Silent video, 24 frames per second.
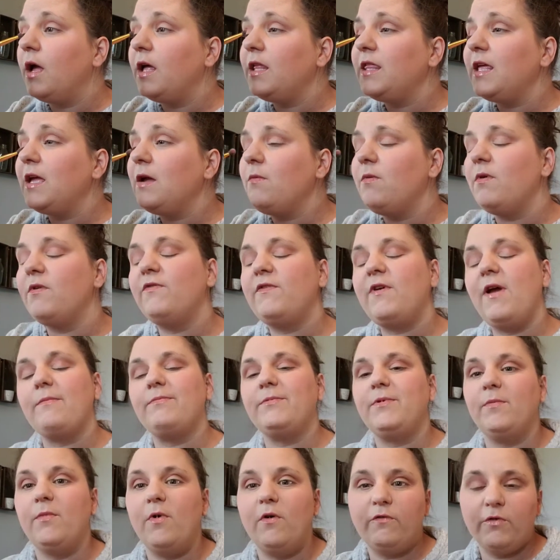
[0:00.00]
I think we've
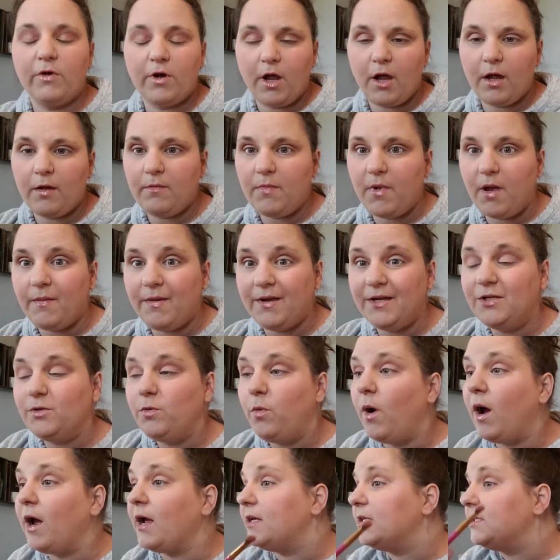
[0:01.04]
kept him overnight maybe
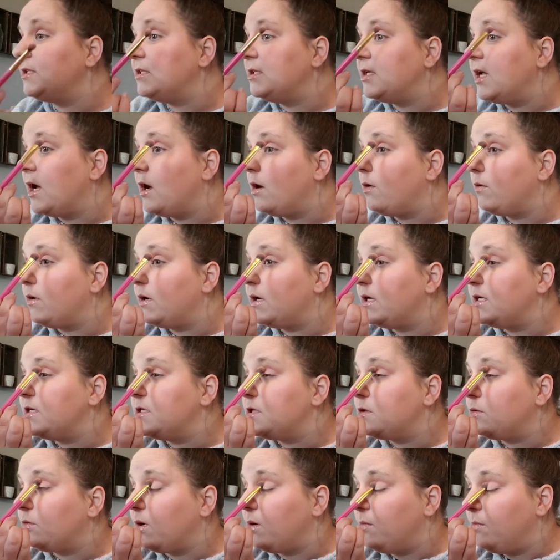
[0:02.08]
twice now, and
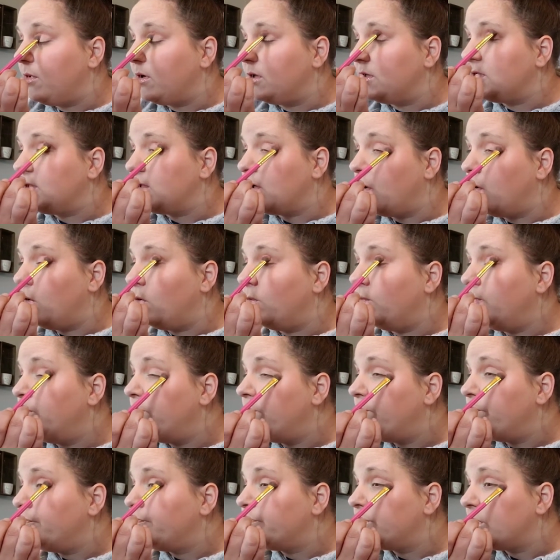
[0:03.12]
he's 3 months old.
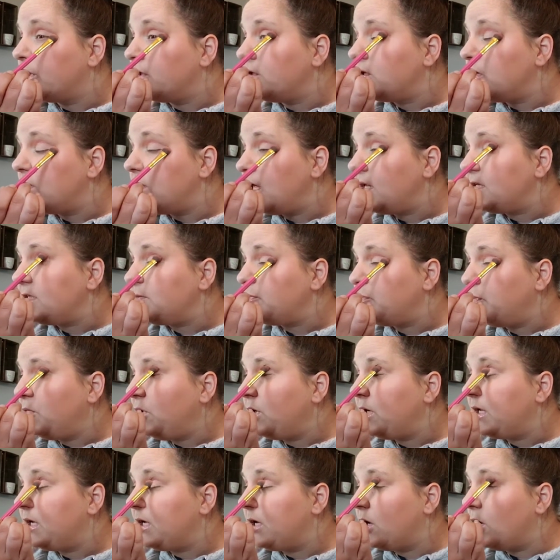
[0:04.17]
So that's
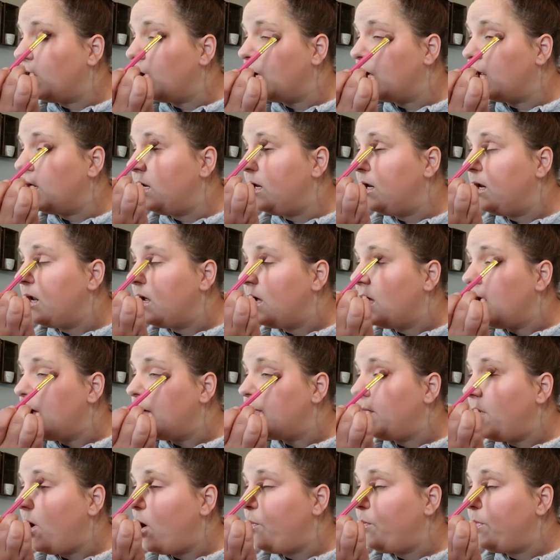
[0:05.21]
pretty good.
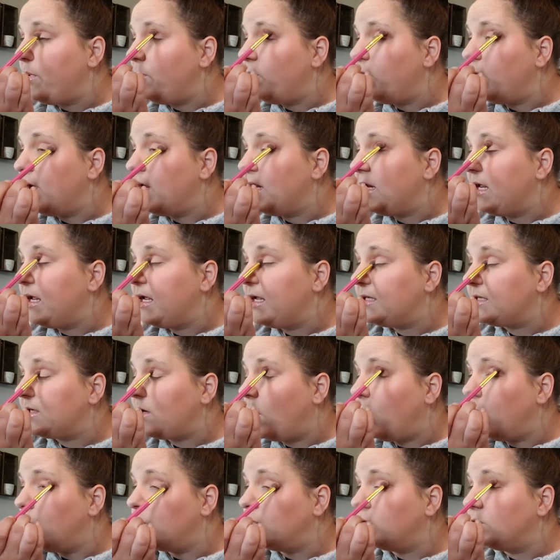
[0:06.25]
I'm hoping when he's
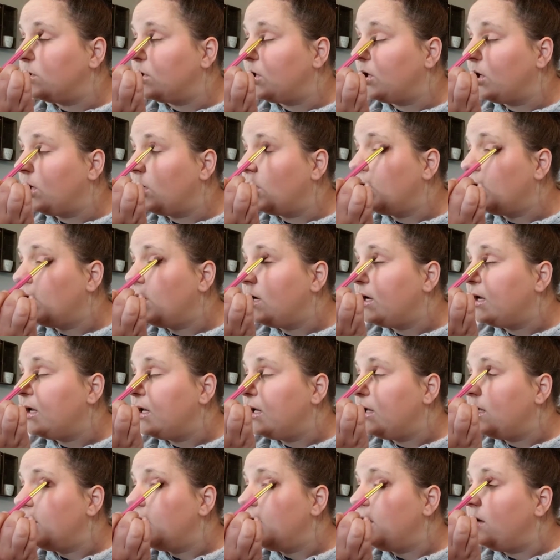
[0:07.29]
older,
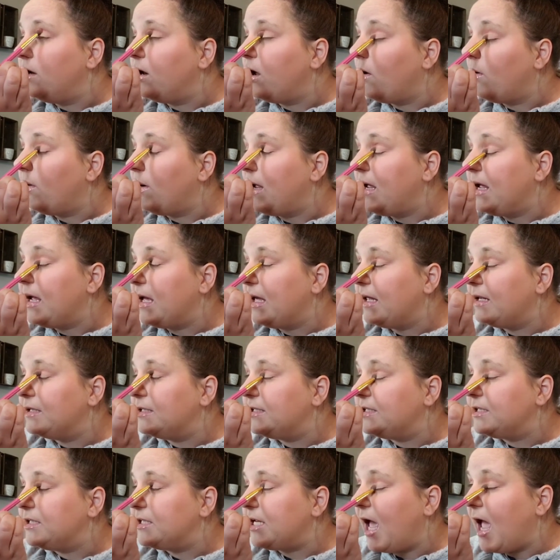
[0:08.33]
you know, he
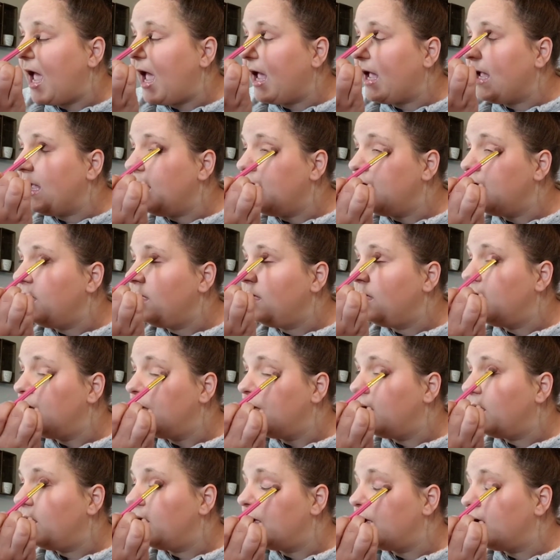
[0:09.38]
can stay
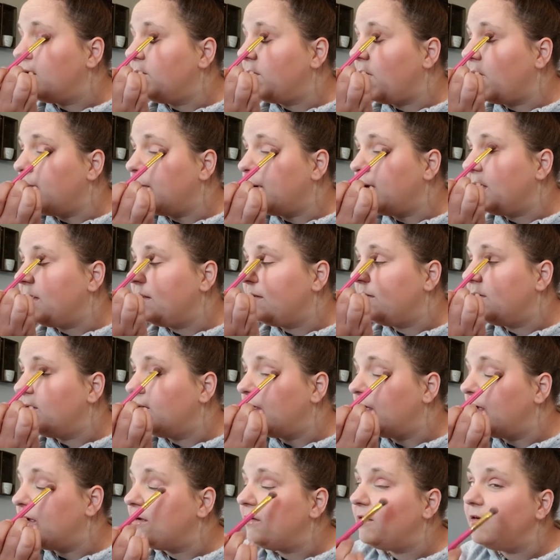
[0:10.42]
maybe
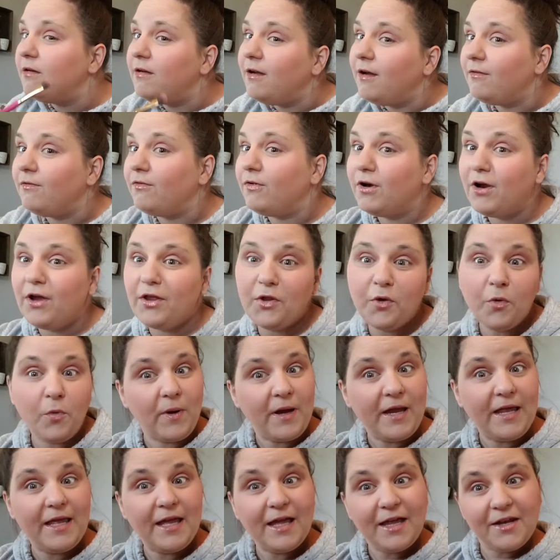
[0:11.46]
like every other
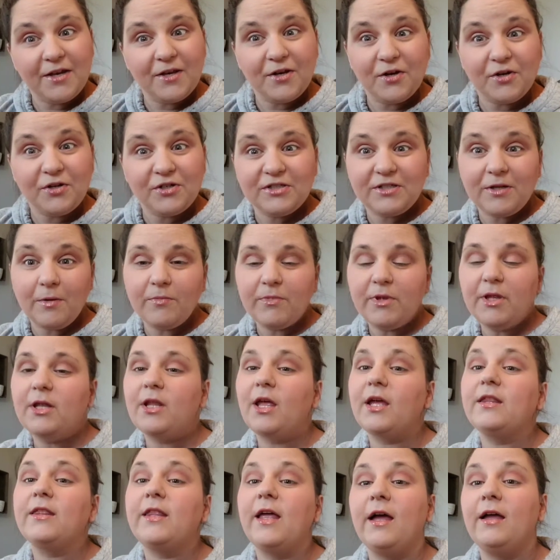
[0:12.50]
weekend or something
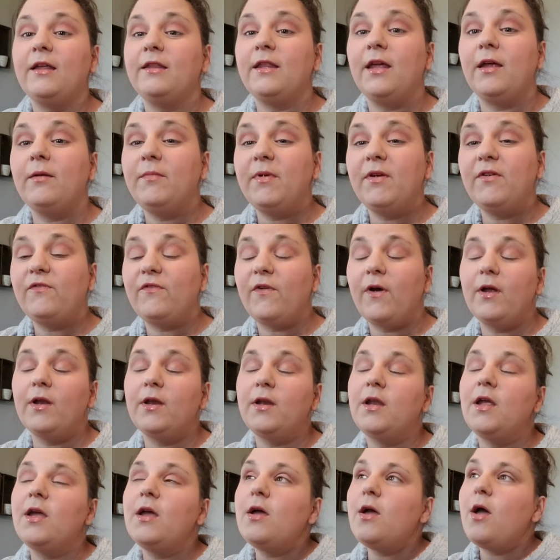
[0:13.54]
like that. That'd be
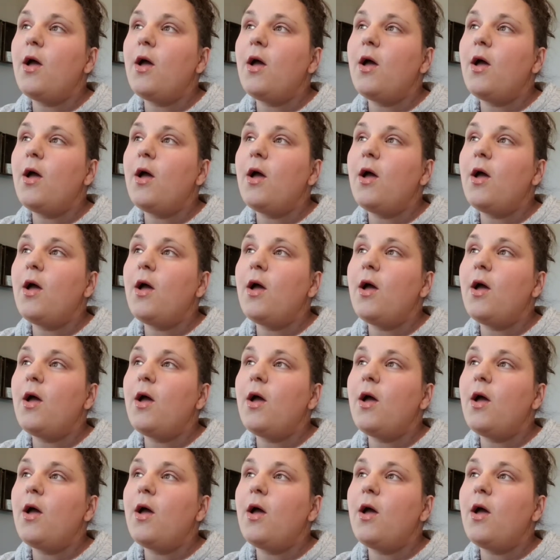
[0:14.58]
fun.